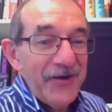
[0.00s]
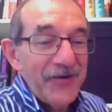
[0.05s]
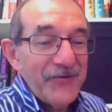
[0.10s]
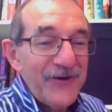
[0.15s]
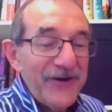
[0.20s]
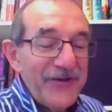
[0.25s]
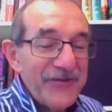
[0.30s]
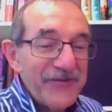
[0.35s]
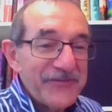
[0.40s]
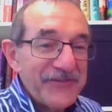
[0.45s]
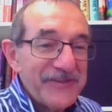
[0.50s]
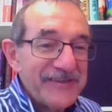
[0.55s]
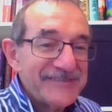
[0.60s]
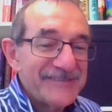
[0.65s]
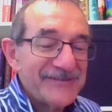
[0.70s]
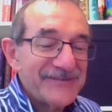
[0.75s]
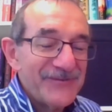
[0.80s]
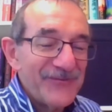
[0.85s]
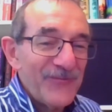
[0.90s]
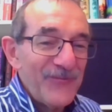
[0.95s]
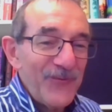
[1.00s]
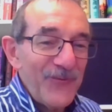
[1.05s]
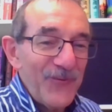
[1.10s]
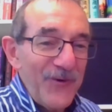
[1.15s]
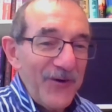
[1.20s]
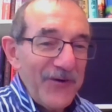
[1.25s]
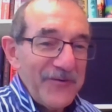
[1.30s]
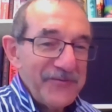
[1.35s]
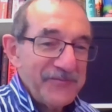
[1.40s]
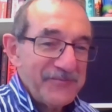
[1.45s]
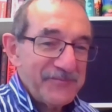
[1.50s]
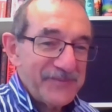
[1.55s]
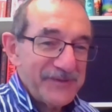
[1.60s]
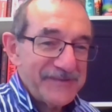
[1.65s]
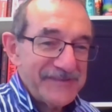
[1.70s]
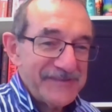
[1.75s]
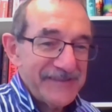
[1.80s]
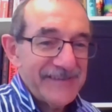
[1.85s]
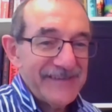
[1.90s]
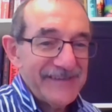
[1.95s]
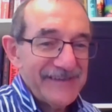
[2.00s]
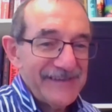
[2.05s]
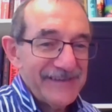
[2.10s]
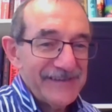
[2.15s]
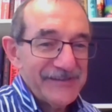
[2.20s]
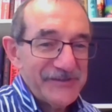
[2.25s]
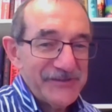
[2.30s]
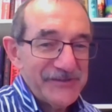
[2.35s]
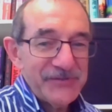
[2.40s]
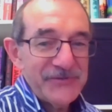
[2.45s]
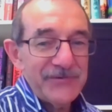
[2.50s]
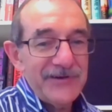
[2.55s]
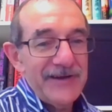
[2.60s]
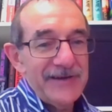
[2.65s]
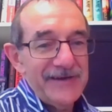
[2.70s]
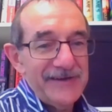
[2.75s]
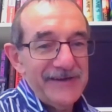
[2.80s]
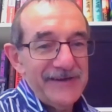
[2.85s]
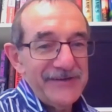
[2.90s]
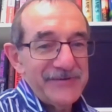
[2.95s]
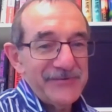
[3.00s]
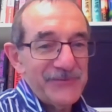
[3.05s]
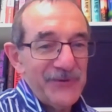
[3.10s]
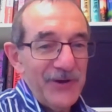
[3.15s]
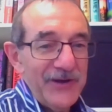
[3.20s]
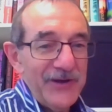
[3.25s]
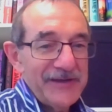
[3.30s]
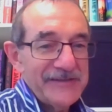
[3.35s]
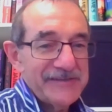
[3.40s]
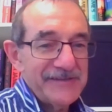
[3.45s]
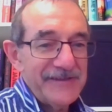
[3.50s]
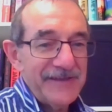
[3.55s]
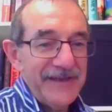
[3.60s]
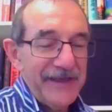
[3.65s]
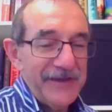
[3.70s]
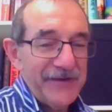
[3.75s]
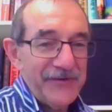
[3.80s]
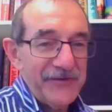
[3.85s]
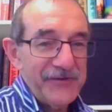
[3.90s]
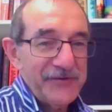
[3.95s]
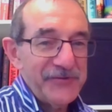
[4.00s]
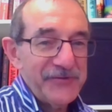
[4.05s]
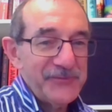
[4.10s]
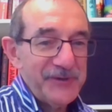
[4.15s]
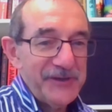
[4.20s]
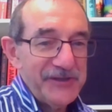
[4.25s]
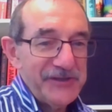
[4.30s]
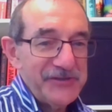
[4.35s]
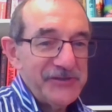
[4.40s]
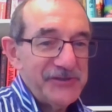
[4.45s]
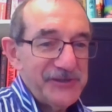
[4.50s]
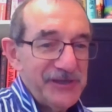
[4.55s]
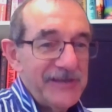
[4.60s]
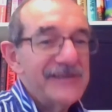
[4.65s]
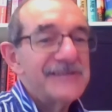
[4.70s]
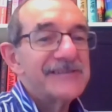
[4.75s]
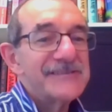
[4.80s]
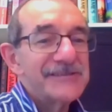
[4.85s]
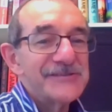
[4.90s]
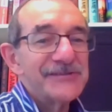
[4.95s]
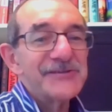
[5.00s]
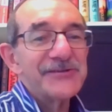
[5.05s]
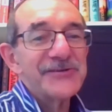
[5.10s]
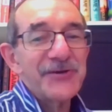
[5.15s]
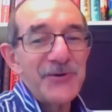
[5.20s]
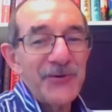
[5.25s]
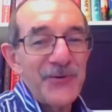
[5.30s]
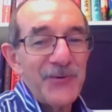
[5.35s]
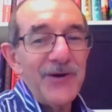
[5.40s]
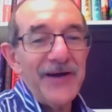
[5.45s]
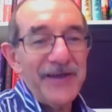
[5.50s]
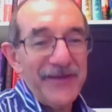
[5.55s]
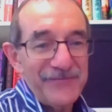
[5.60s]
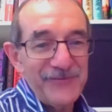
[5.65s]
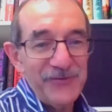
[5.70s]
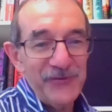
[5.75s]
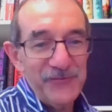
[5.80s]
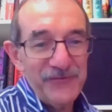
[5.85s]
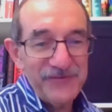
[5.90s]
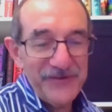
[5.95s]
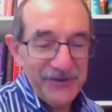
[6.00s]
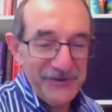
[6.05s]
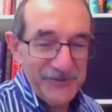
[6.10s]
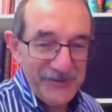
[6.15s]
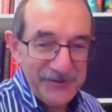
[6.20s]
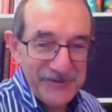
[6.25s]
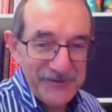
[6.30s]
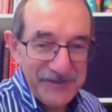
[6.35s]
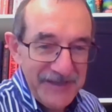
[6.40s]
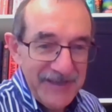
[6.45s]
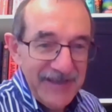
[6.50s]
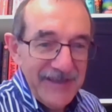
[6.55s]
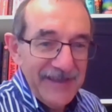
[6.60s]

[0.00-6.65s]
Well, there's one particular strand right at the end, which isn't quite fulfilled,